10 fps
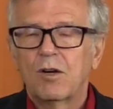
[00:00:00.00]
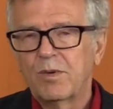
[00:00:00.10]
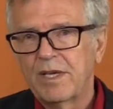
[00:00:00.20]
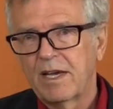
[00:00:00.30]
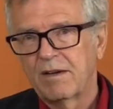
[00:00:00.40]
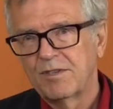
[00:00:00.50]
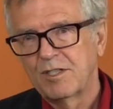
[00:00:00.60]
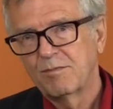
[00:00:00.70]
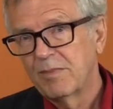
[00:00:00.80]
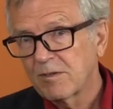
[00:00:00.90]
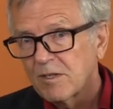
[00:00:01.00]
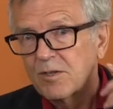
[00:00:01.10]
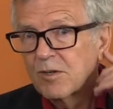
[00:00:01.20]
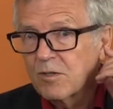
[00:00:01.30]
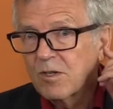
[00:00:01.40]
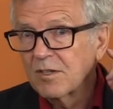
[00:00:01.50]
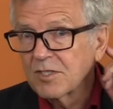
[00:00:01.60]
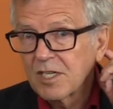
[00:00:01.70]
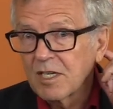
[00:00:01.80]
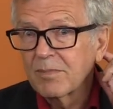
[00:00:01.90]
we have these mirror
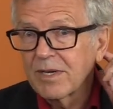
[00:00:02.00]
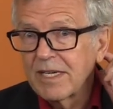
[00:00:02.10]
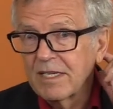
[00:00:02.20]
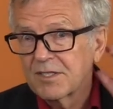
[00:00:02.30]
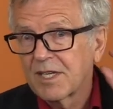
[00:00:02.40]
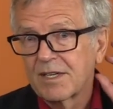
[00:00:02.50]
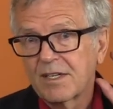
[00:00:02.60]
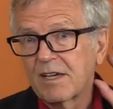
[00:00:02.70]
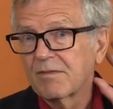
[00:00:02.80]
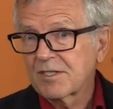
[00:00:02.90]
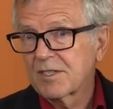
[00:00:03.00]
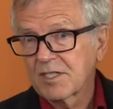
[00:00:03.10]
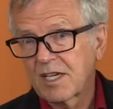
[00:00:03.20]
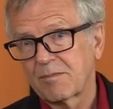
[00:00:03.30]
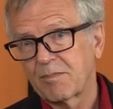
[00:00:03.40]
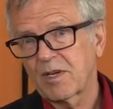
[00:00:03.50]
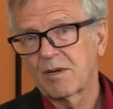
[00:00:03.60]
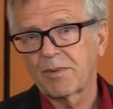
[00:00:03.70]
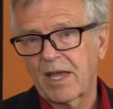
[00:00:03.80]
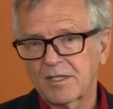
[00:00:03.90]
neurons in our brains that give us this
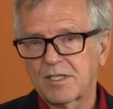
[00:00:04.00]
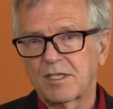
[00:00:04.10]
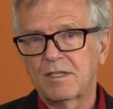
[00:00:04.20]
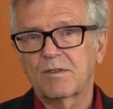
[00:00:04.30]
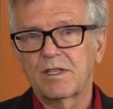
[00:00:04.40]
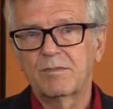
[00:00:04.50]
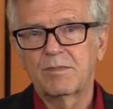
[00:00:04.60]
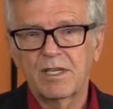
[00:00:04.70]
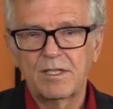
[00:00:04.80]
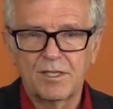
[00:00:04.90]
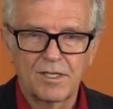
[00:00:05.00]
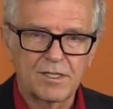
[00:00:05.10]
capacity for imitation.